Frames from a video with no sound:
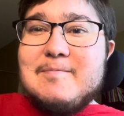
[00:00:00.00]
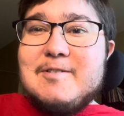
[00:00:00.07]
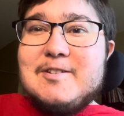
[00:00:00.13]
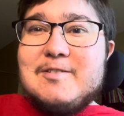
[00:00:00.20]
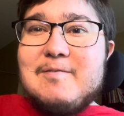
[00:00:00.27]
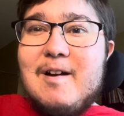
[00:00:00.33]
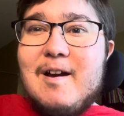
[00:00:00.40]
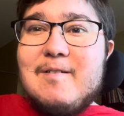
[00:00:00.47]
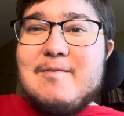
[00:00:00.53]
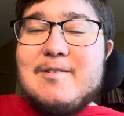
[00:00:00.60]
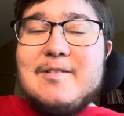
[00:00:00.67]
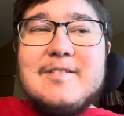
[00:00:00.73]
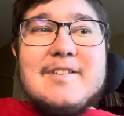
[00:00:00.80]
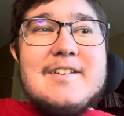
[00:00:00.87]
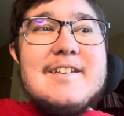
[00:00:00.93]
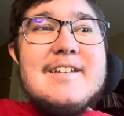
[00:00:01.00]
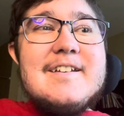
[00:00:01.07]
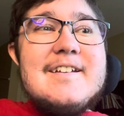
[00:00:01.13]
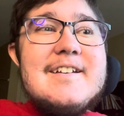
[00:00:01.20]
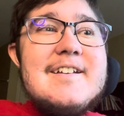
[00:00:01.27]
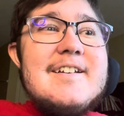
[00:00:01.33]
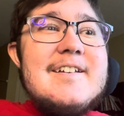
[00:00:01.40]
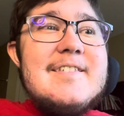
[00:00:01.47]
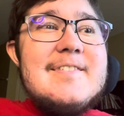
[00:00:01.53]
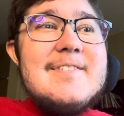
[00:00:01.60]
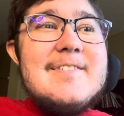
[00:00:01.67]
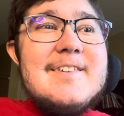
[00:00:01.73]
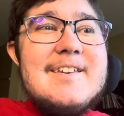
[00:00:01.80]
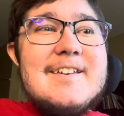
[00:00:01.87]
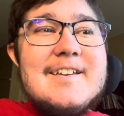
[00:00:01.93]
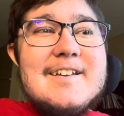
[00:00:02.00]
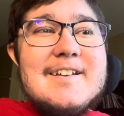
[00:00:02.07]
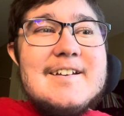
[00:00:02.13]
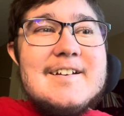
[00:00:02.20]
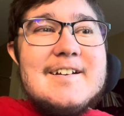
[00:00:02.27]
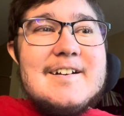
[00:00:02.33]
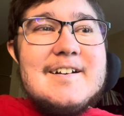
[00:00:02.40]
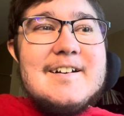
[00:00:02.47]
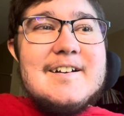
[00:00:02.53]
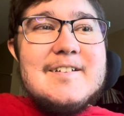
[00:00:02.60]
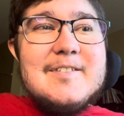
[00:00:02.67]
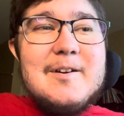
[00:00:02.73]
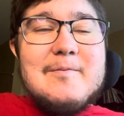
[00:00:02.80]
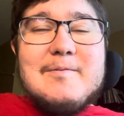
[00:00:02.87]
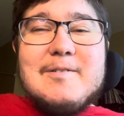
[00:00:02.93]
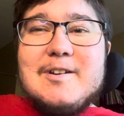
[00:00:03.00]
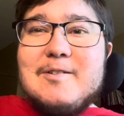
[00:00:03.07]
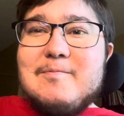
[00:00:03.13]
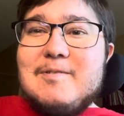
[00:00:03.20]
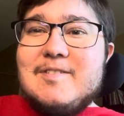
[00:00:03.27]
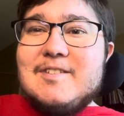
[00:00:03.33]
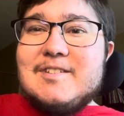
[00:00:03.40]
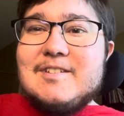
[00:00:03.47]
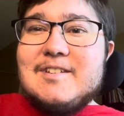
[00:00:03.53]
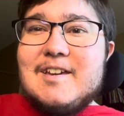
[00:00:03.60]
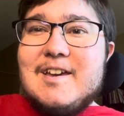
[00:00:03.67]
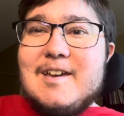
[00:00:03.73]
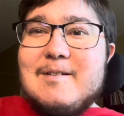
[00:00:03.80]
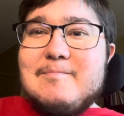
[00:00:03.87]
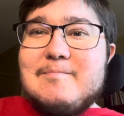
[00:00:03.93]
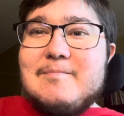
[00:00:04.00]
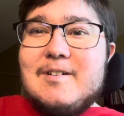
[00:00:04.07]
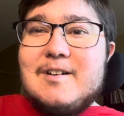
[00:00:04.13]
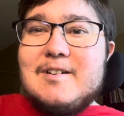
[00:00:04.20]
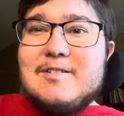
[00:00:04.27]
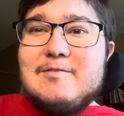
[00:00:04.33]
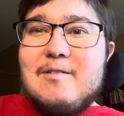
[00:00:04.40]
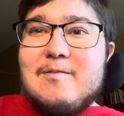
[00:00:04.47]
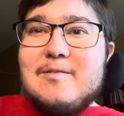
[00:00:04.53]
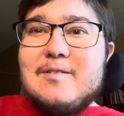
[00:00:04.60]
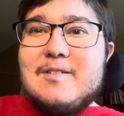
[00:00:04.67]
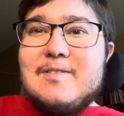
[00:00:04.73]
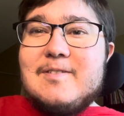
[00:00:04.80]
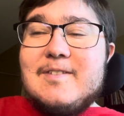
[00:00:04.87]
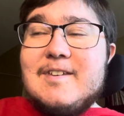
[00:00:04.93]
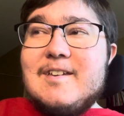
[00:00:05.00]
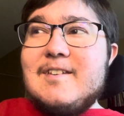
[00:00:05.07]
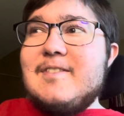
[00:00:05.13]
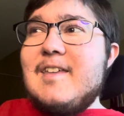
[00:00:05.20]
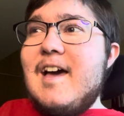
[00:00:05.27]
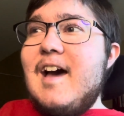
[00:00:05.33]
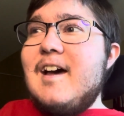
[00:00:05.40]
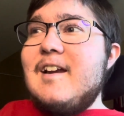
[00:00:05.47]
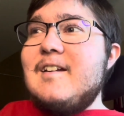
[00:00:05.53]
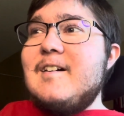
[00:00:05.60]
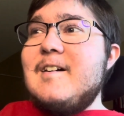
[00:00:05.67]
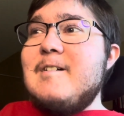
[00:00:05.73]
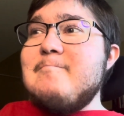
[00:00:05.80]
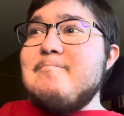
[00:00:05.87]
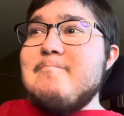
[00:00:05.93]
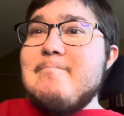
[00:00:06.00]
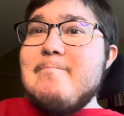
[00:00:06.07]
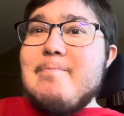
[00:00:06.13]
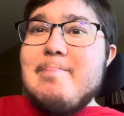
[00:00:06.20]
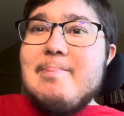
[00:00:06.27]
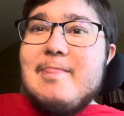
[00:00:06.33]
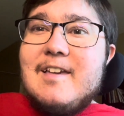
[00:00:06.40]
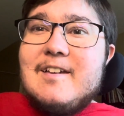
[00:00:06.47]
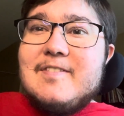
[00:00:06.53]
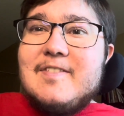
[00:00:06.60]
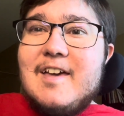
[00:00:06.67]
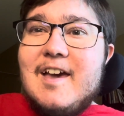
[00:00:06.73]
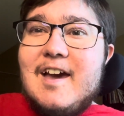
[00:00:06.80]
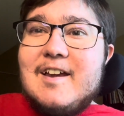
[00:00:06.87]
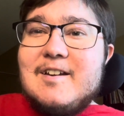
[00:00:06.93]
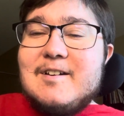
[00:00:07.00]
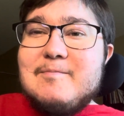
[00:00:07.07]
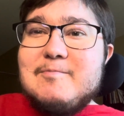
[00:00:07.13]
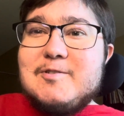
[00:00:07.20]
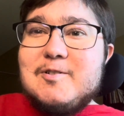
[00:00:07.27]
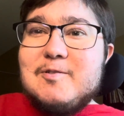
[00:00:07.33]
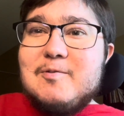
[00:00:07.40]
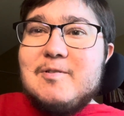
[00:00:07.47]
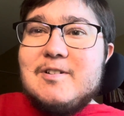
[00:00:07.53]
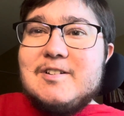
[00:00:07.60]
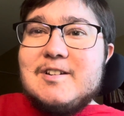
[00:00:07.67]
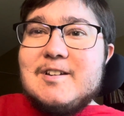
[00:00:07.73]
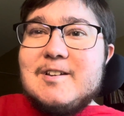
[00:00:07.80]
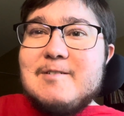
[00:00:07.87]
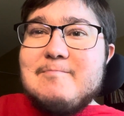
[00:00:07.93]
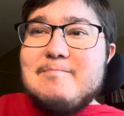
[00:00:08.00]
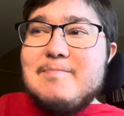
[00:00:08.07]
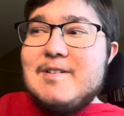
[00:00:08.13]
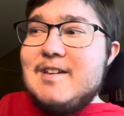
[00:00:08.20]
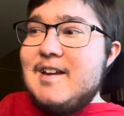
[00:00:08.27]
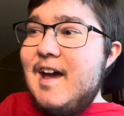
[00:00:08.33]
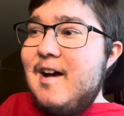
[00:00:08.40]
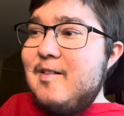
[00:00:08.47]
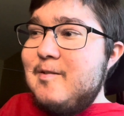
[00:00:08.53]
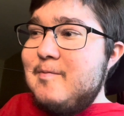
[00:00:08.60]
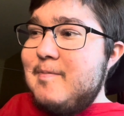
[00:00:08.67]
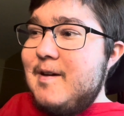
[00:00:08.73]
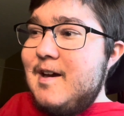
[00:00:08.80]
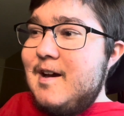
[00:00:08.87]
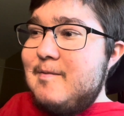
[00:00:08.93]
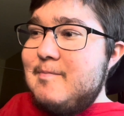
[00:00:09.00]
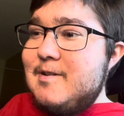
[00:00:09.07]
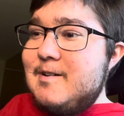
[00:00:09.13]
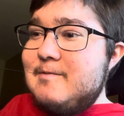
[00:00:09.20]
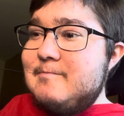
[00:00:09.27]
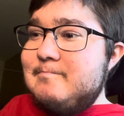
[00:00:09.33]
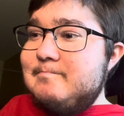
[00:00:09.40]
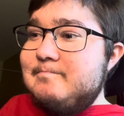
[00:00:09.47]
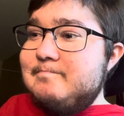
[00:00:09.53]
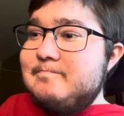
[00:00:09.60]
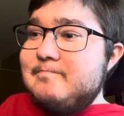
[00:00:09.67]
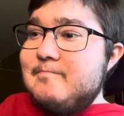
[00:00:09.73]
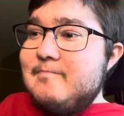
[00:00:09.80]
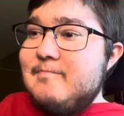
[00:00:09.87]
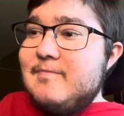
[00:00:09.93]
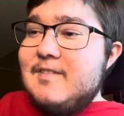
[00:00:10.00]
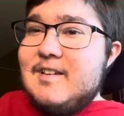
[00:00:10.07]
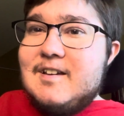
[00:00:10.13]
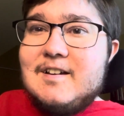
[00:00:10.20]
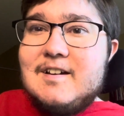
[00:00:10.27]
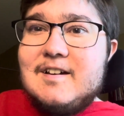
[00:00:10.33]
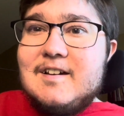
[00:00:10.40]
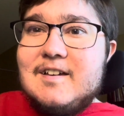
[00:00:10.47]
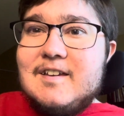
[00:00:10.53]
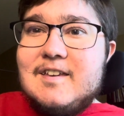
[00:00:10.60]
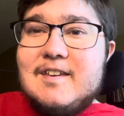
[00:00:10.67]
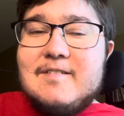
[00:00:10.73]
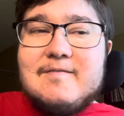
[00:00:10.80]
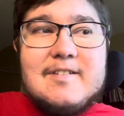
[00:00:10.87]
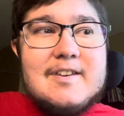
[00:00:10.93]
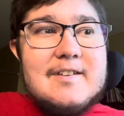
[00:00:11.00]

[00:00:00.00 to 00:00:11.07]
do I really think that we can win this game? Do I really think that Georgia can beat Alabama, even